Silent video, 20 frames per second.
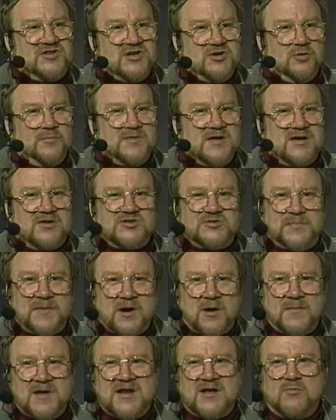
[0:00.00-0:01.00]
you'll be
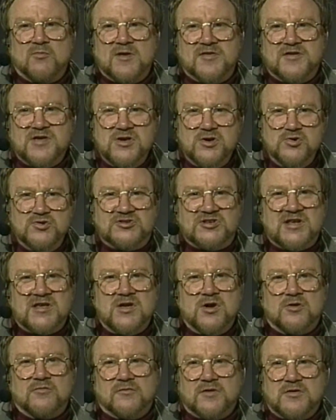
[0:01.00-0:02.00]
experimenting with using
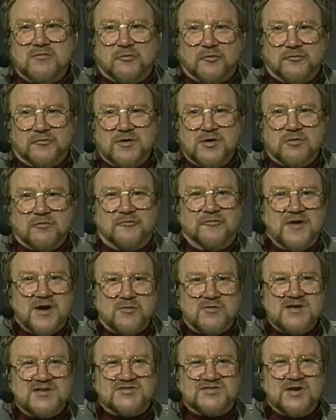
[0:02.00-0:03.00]
your
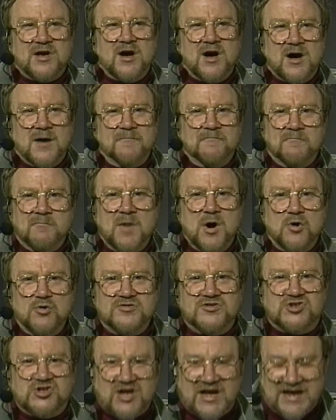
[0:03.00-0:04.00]
various
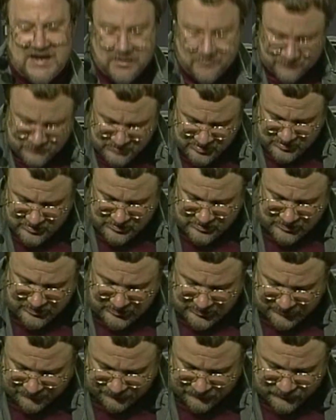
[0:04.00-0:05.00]
Mode Jam
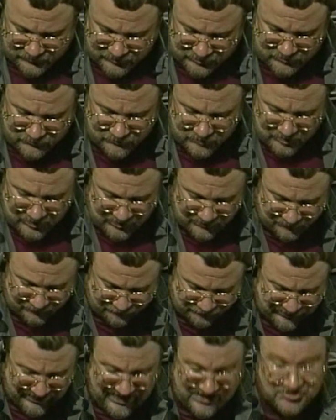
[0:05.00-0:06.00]

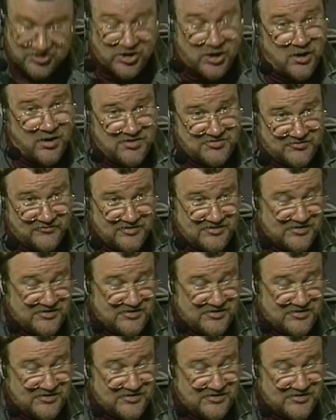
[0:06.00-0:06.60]
flashcards of the